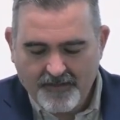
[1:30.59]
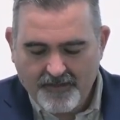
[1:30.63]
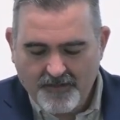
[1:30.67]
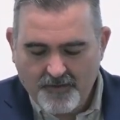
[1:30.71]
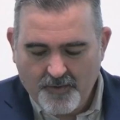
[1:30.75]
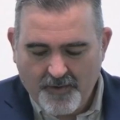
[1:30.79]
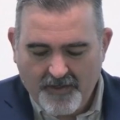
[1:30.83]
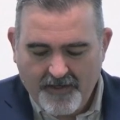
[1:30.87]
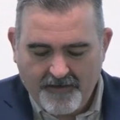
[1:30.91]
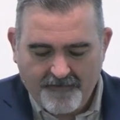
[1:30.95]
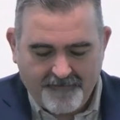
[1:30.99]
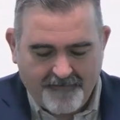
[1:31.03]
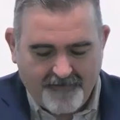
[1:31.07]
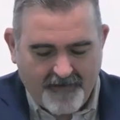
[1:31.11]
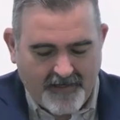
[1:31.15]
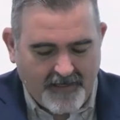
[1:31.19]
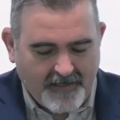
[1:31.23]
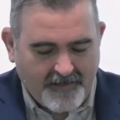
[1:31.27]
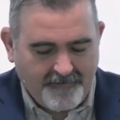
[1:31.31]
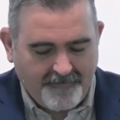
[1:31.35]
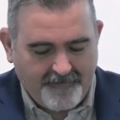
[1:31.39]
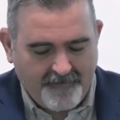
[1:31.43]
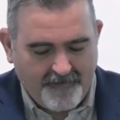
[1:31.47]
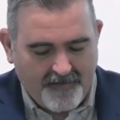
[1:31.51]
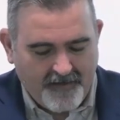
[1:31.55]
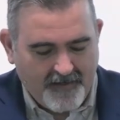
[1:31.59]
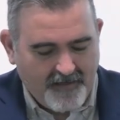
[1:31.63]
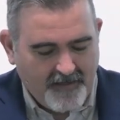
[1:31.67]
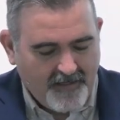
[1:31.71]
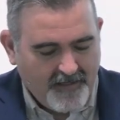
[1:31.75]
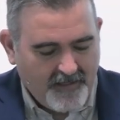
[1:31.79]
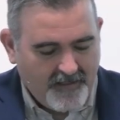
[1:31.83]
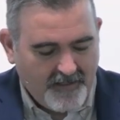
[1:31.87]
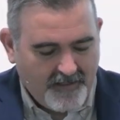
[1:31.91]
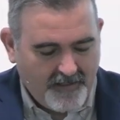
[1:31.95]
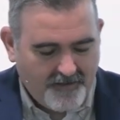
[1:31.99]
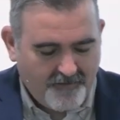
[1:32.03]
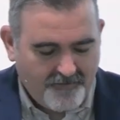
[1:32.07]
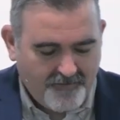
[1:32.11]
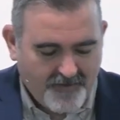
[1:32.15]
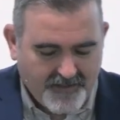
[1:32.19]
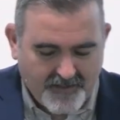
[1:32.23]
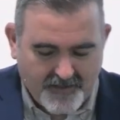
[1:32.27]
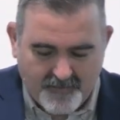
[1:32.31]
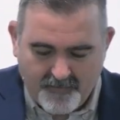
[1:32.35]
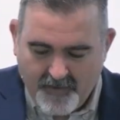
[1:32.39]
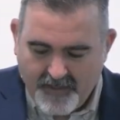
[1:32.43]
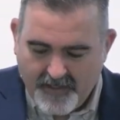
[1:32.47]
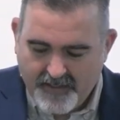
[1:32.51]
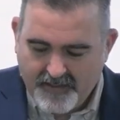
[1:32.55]
25 in
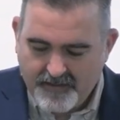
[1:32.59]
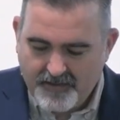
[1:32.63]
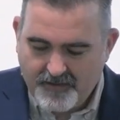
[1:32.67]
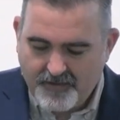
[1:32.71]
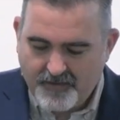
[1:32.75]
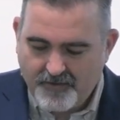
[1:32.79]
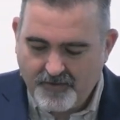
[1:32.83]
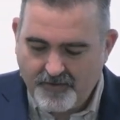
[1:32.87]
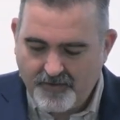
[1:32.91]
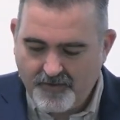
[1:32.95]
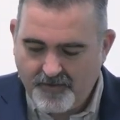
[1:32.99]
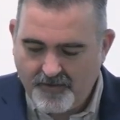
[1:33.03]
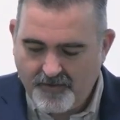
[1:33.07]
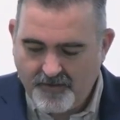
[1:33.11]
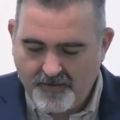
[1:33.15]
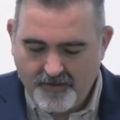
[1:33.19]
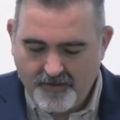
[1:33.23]
respect to